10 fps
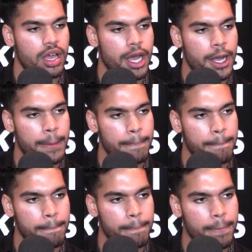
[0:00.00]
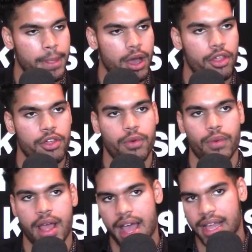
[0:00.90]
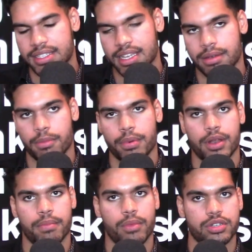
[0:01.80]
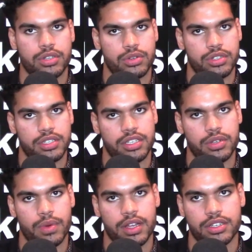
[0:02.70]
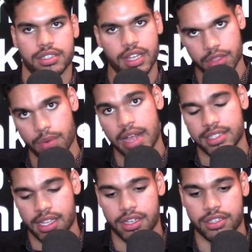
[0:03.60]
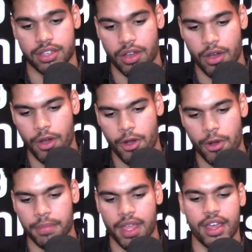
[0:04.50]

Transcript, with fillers: um, other rats and you're put in more social situations like the rats that he took home